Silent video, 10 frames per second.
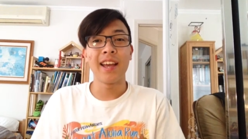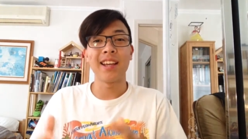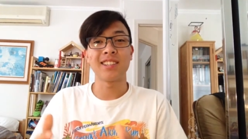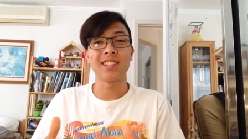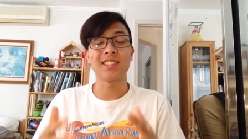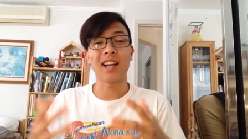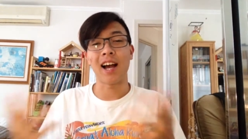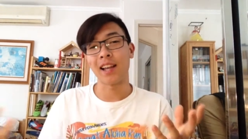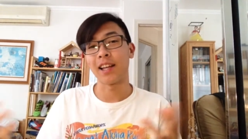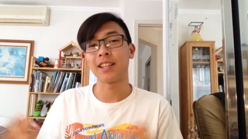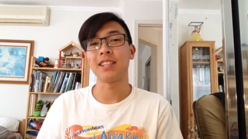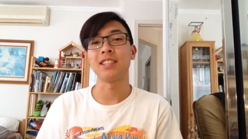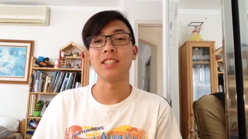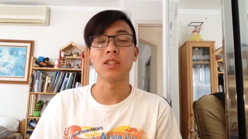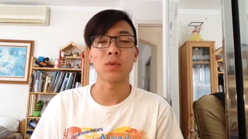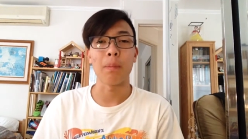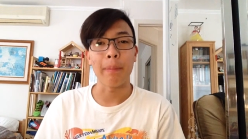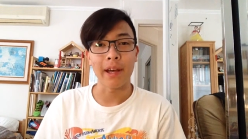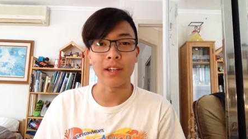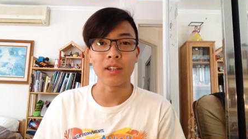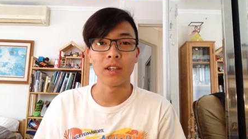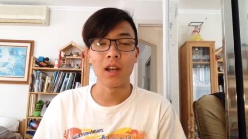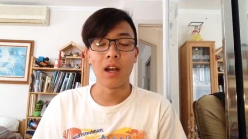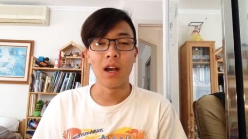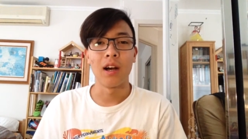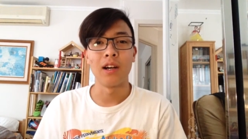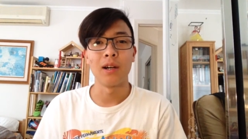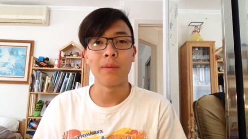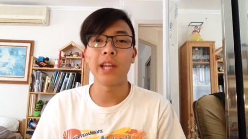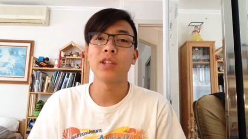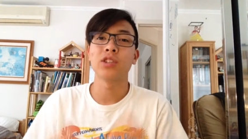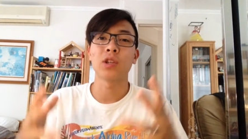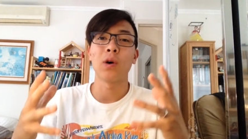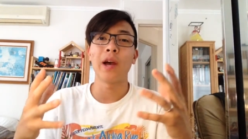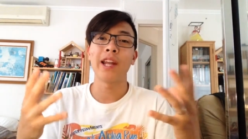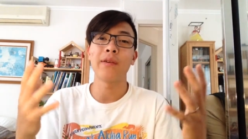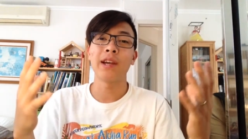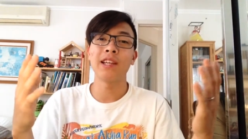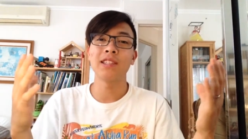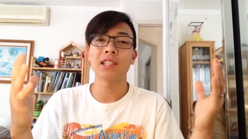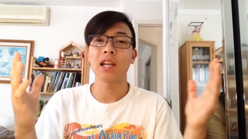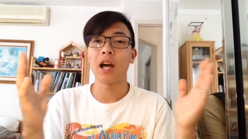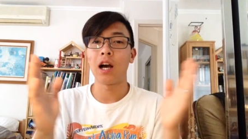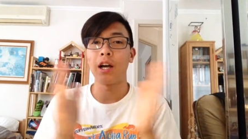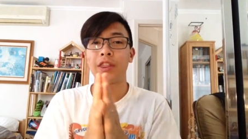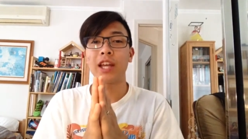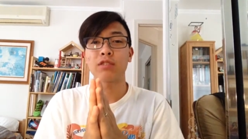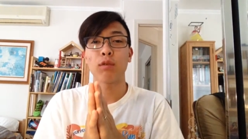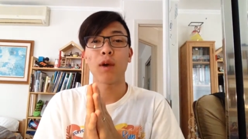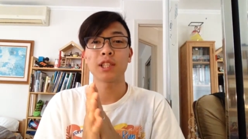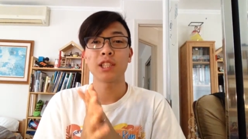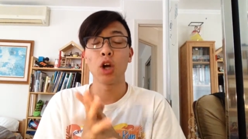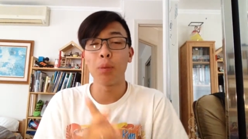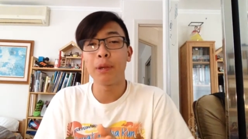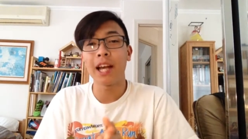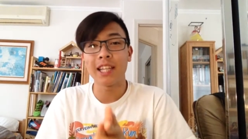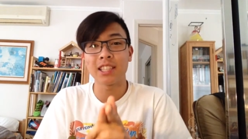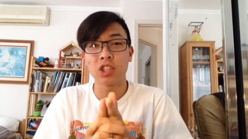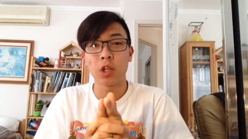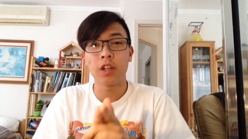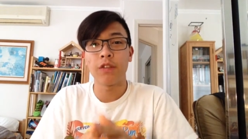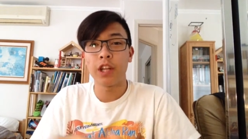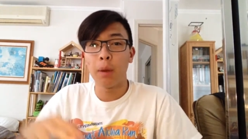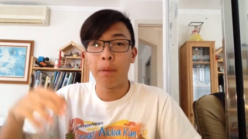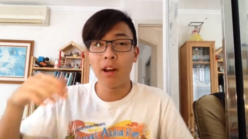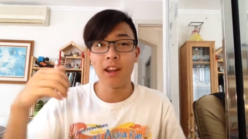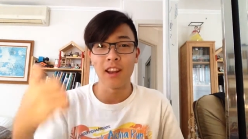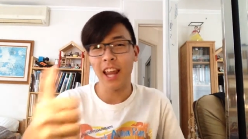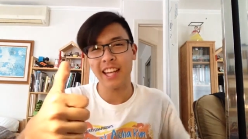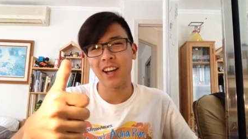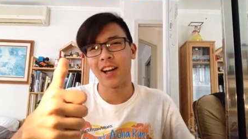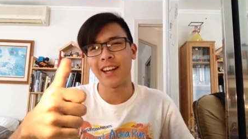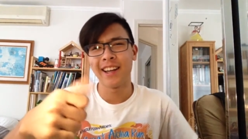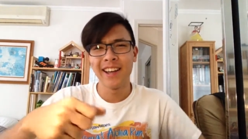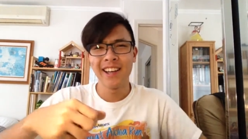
It's just, I like the Adidas one better. Um, and so anyways, uh, thanks for watching. Hope you guys enjoyed the video. Put a like on it.